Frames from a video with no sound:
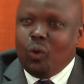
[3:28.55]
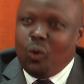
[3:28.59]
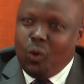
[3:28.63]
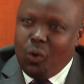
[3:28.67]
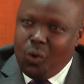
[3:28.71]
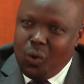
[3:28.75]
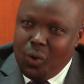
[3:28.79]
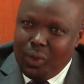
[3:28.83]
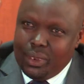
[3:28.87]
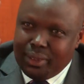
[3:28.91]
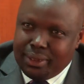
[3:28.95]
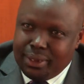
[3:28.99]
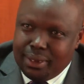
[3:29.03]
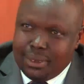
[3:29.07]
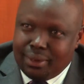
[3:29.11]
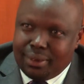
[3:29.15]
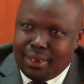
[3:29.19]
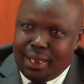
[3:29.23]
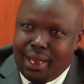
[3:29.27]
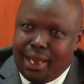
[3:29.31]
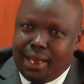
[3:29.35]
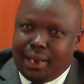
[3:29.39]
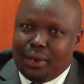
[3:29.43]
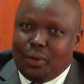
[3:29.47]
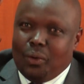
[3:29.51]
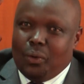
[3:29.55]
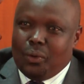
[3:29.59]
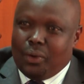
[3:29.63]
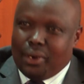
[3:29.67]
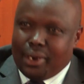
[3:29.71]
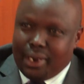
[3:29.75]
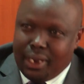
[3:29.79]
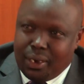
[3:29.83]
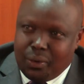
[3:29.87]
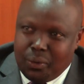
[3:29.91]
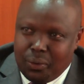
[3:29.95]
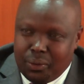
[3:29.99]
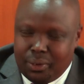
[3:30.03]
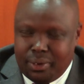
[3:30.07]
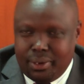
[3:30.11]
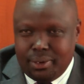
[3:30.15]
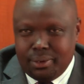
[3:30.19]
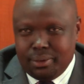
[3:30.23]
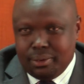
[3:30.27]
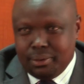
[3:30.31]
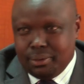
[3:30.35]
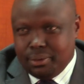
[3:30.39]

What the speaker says: All these are on record.